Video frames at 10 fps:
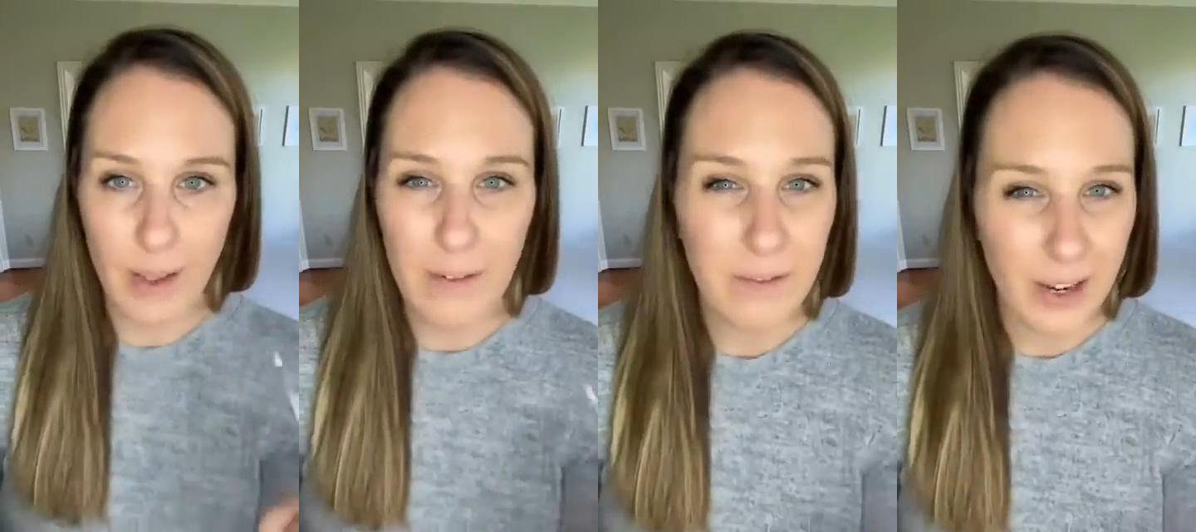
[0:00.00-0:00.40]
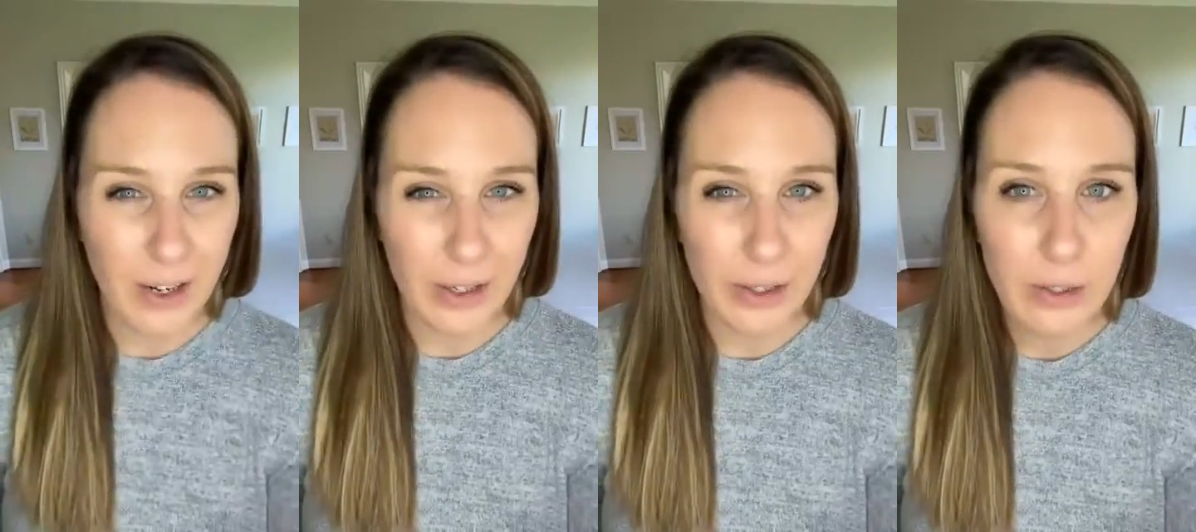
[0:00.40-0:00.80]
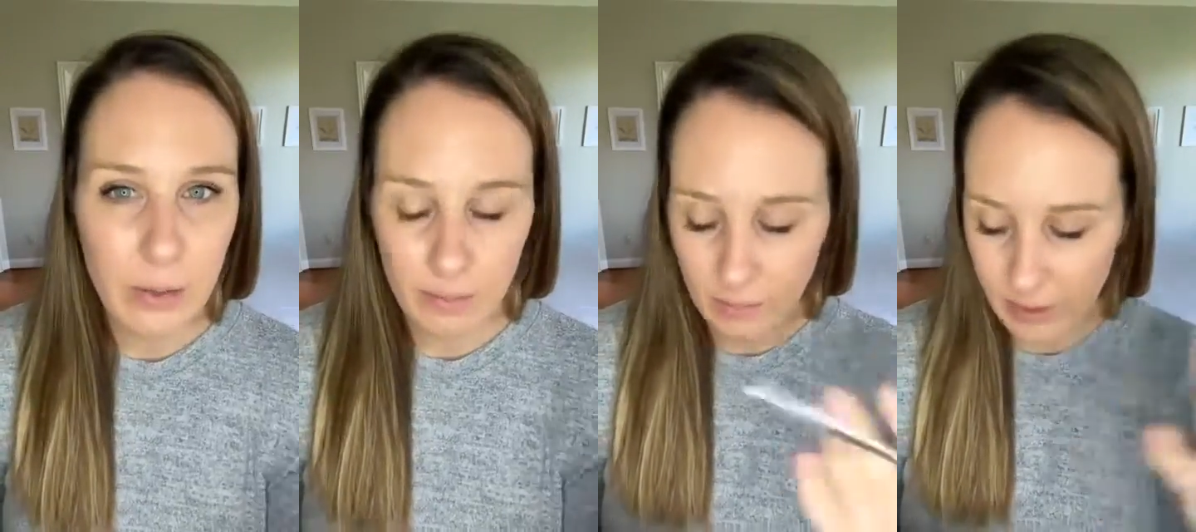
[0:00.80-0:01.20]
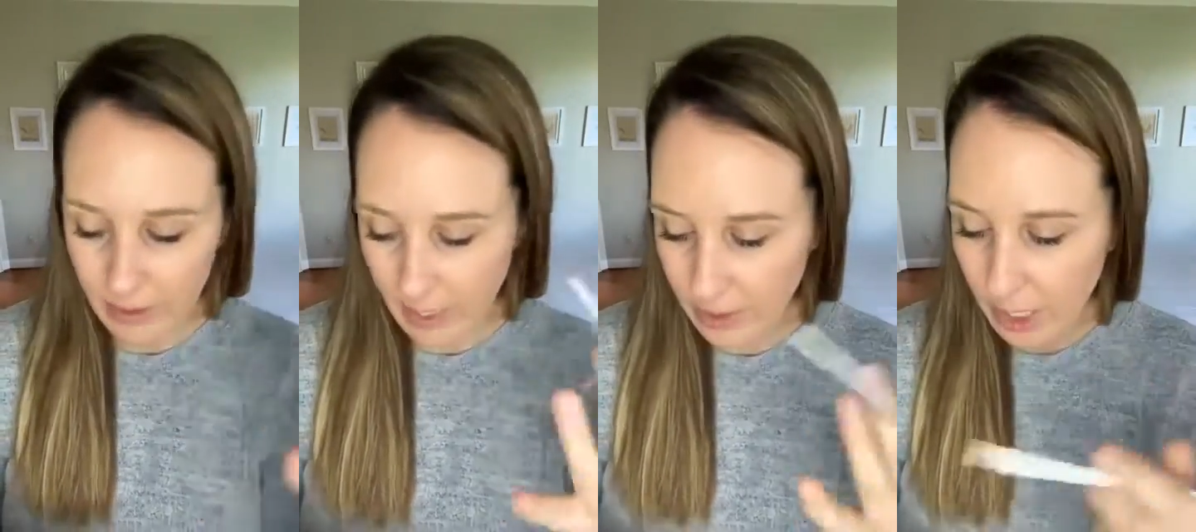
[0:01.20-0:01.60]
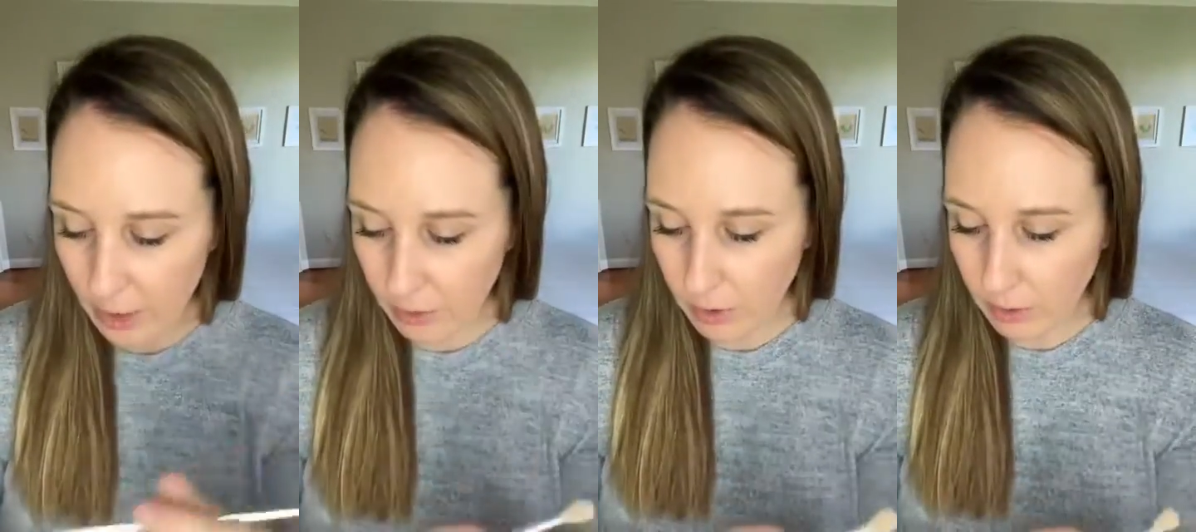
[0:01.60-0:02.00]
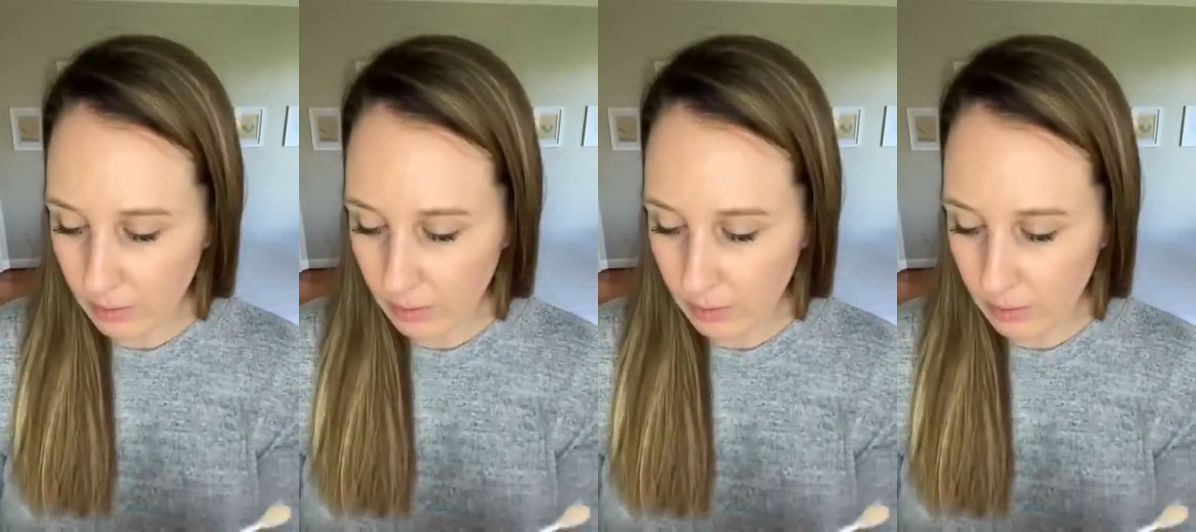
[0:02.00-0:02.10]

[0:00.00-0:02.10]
fair skin tone.